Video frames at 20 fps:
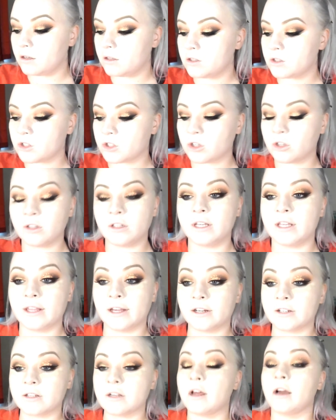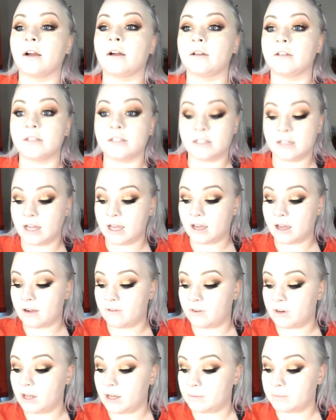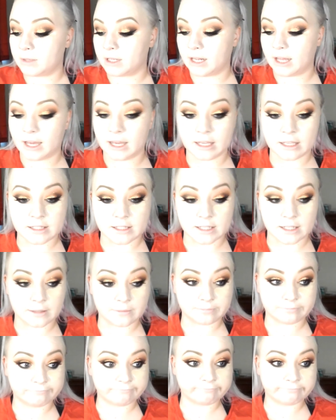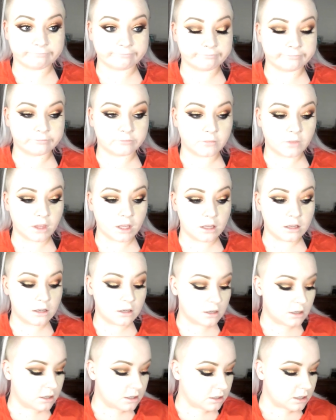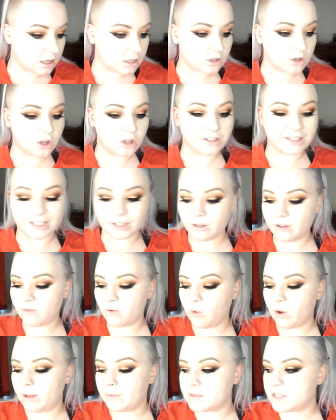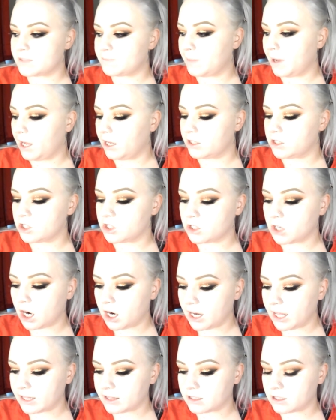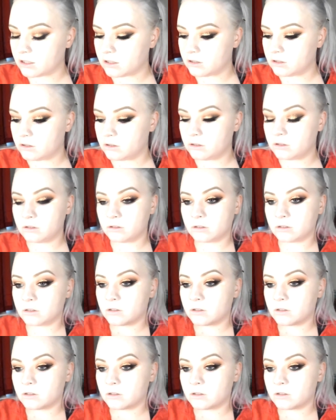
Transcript: Surely there's not going to stay covered up today, is it? Not at all. And I don't have a wet sponge. Darn it.